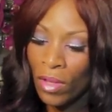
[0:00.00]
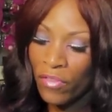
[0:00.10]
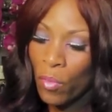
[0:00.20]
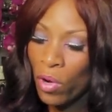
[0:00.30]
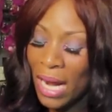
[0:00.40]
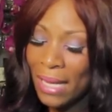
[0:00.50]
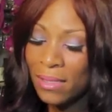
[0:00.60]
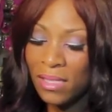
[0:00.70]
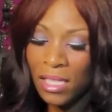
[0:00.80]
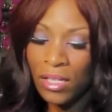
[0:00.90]
From what I
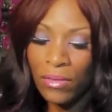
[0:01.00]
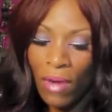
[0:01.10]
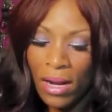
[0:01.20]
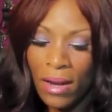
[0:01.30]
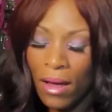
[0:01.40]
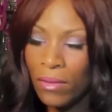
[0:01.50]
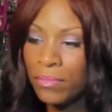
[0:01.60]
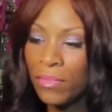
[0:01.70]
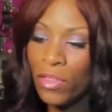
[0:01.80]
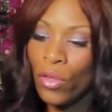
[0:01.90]
can see right now,
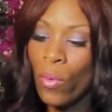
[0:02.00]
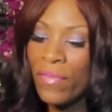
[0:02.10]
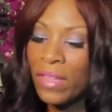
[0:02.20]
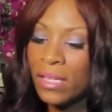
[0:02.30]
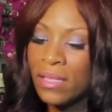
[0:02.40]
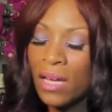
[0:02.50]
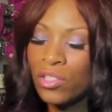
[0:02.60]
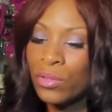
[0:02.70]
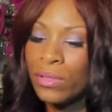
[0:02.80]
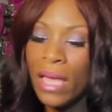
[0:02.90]
the wefting is
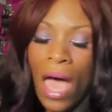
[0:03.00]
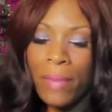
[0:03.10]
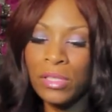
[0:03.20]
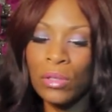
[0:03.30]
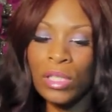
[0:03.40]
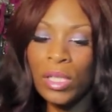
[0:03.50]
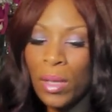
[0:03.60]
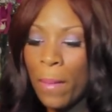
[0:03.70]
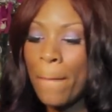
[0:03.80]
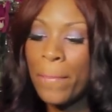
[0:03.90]
actually absolutely
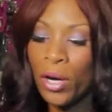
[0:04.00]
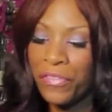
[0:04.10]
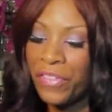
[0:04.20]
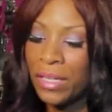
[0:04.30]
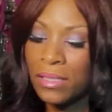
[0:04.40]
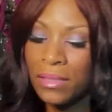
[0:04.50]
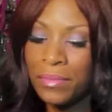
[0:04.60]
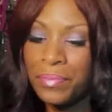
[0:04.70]
perfect.